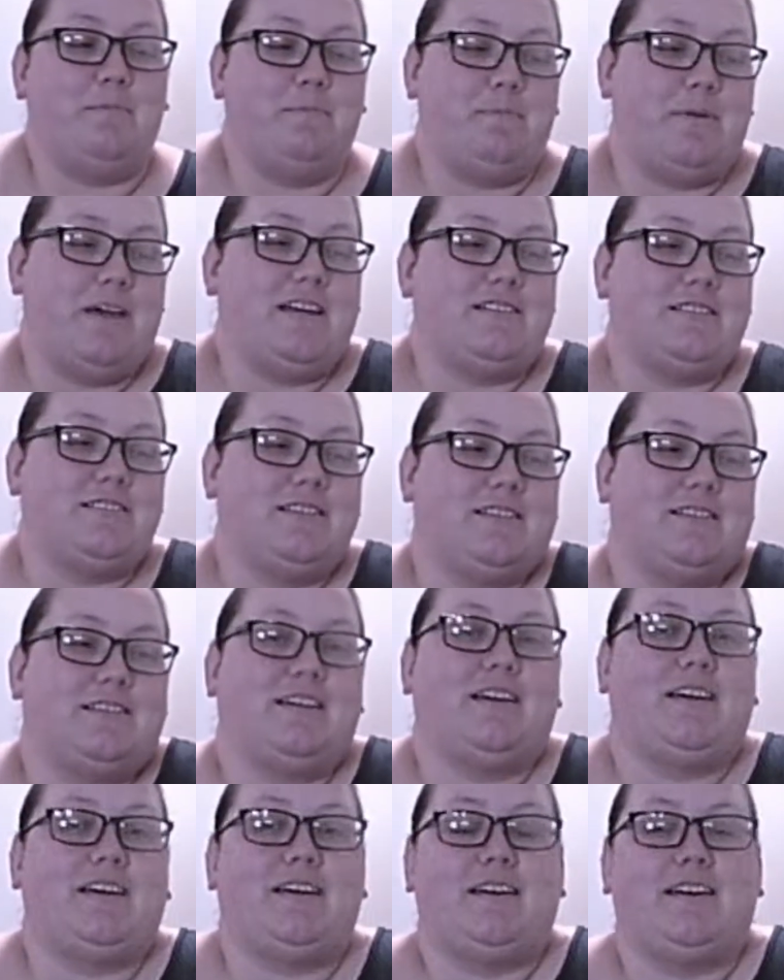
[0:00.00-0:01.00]

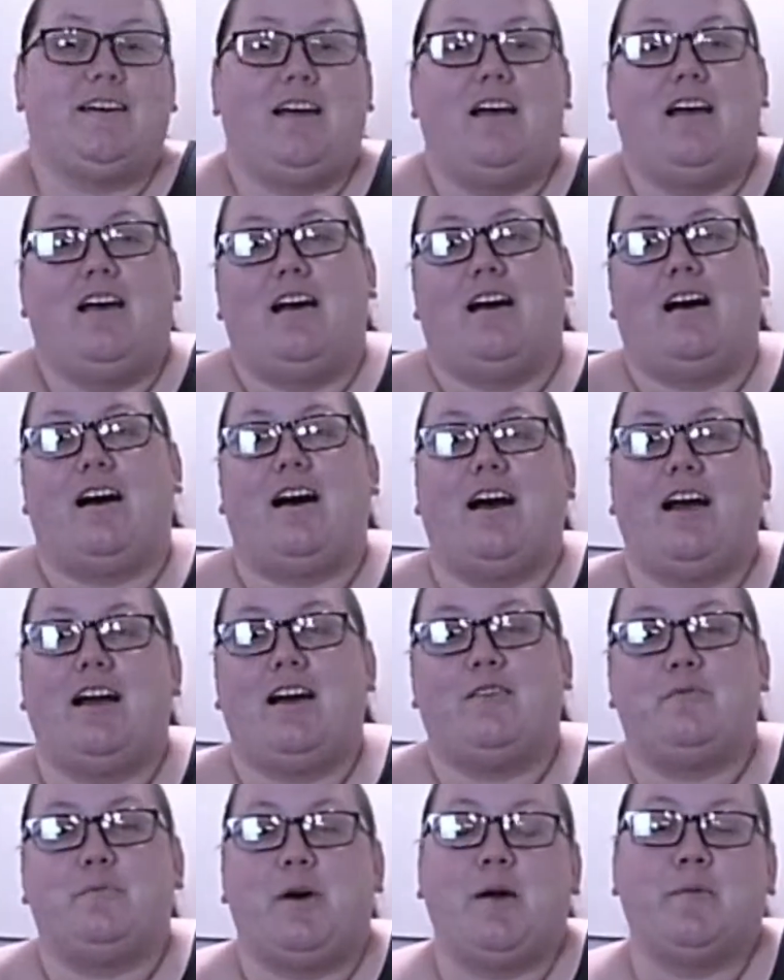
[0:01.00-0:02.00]
Basically, I
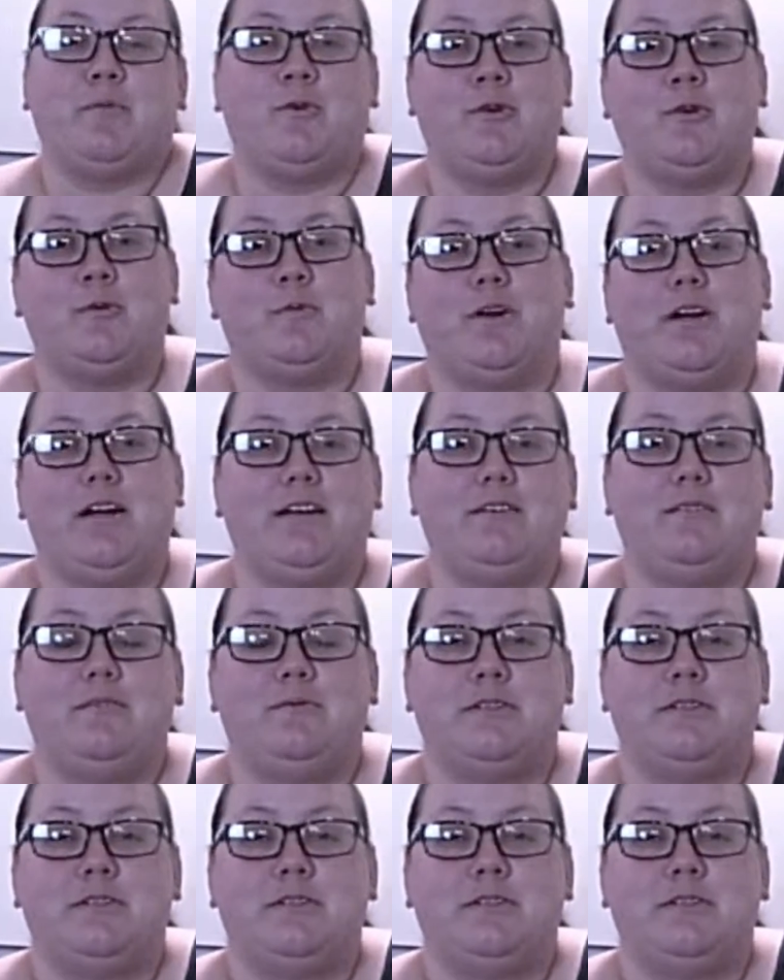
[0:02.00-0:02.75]
have popcorn brain,